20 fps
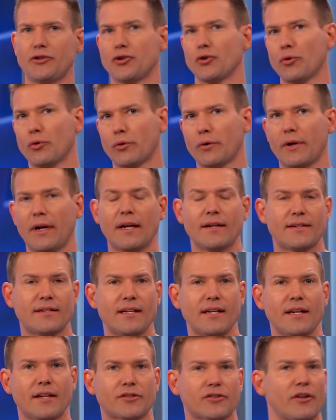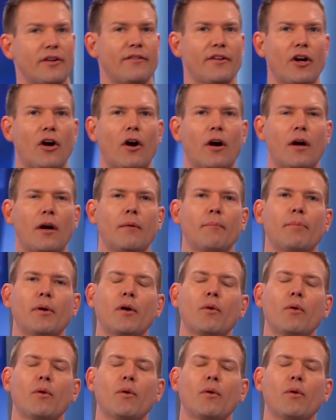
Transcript: jewelry, antiques, or even art,